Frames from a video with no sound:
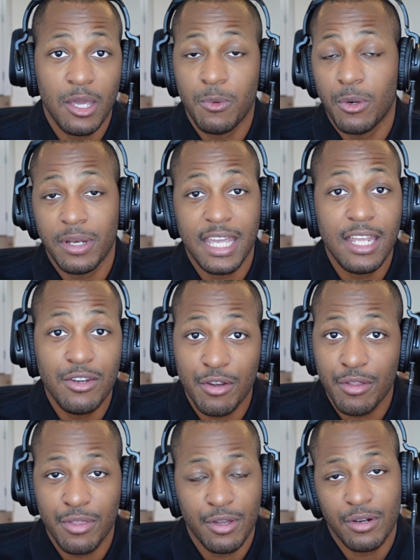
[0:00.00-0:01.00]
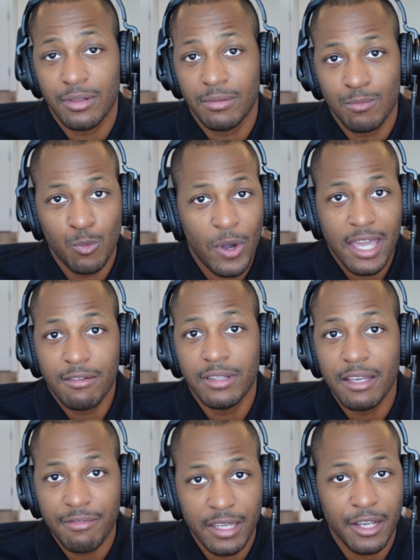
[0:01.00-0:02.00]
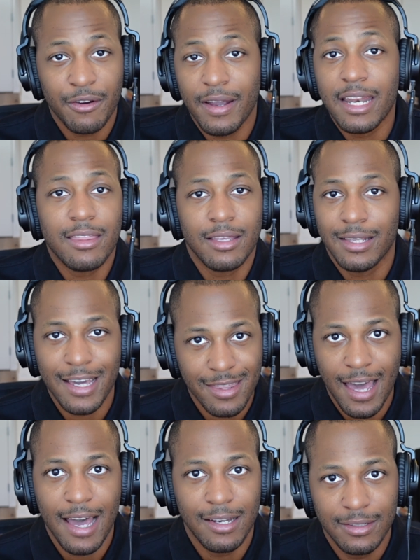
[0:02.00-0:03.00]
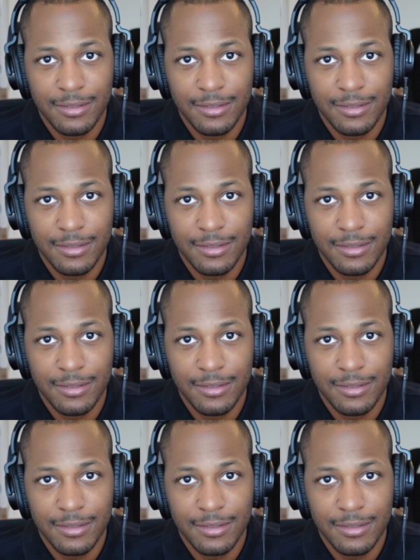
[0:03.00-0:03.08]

It won't hinder their way of living or anything like that.